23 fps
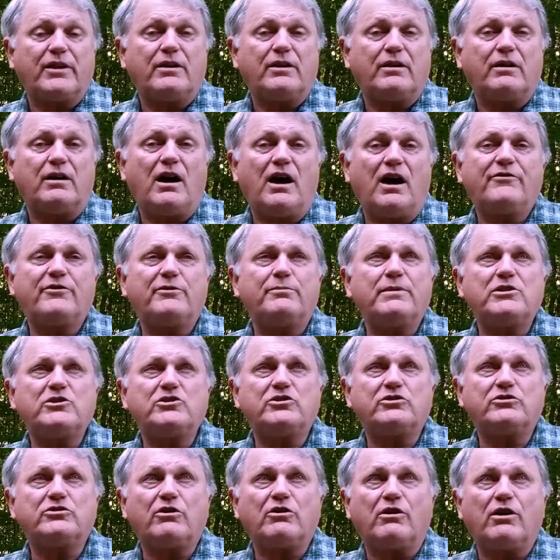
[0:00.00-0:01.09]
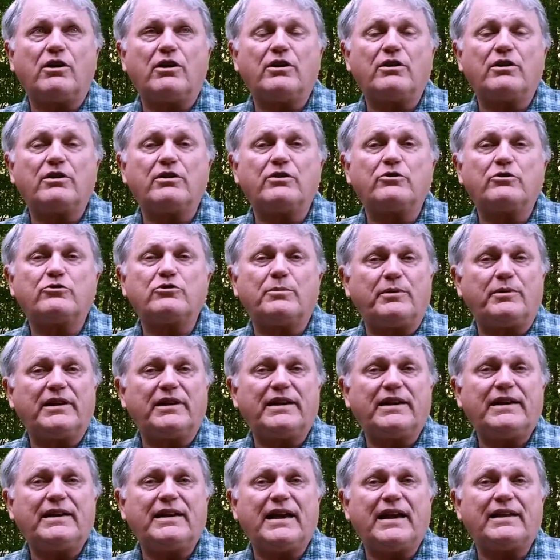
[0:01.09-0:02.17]
Often mentioned are
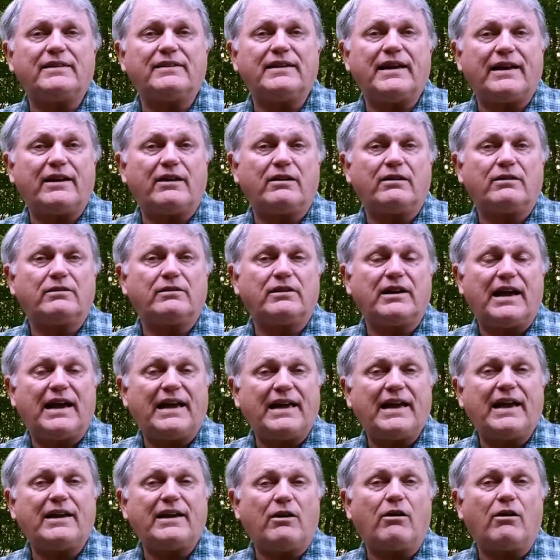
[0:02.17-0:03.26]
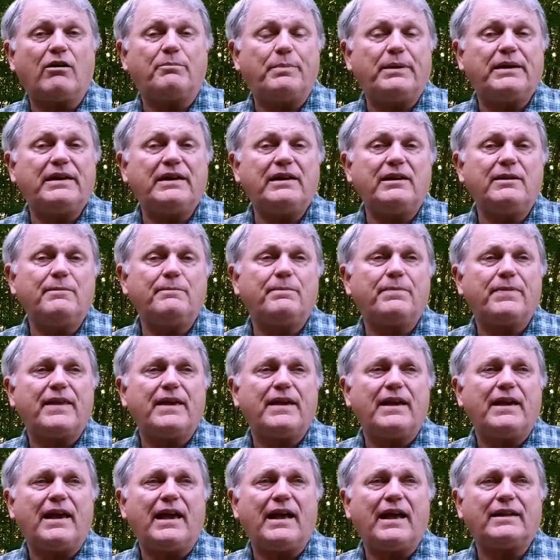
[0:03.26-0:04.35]
AAA and AARP,
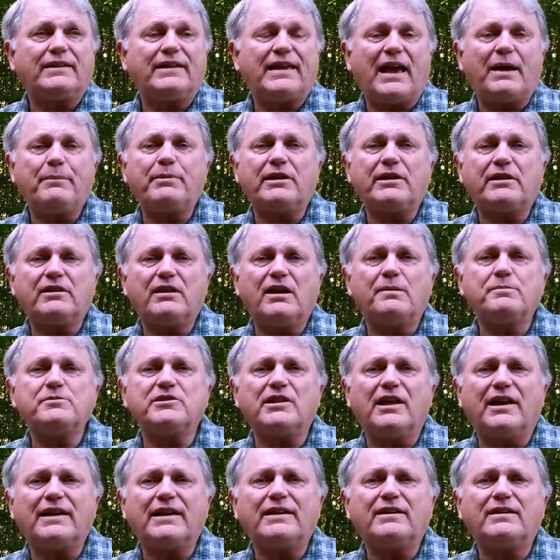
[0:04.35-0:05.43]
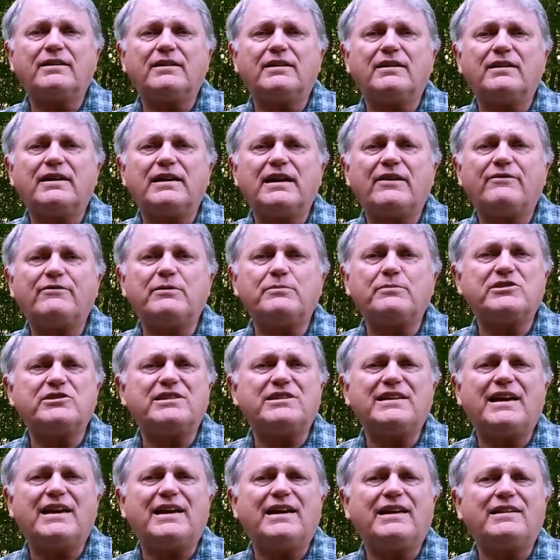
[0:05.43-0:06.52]
and camping clubs like
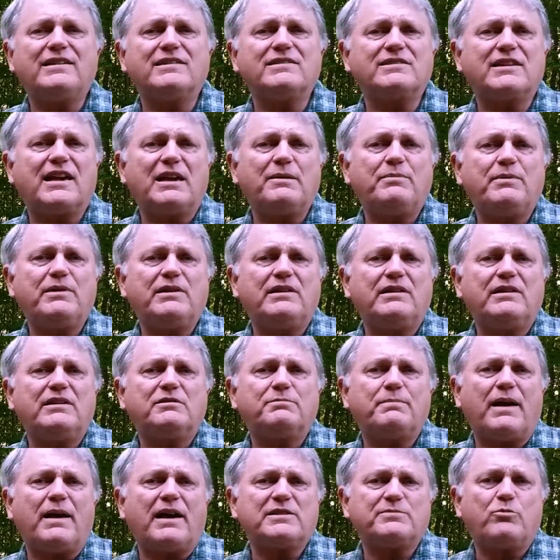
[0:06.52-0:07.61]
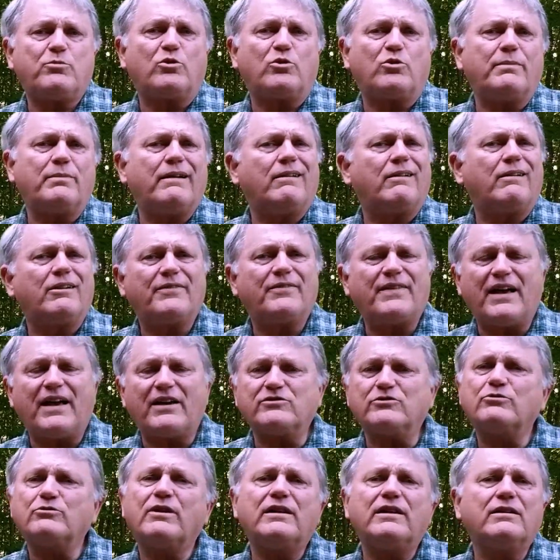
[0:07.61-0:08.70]
FMCA, Escapees, Passport America,
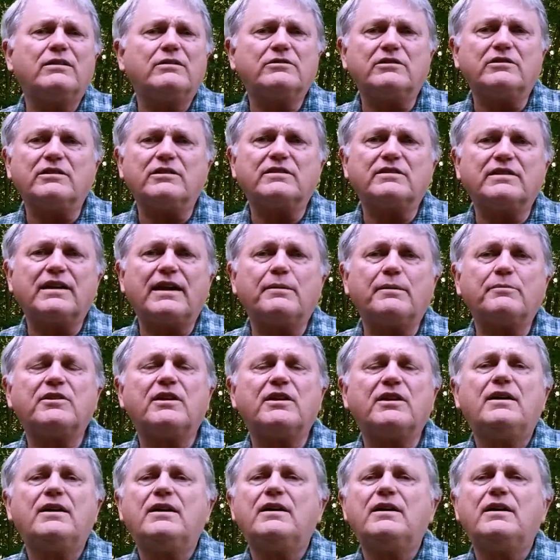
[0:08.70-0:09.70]
Thousand Trails, Good Sam's.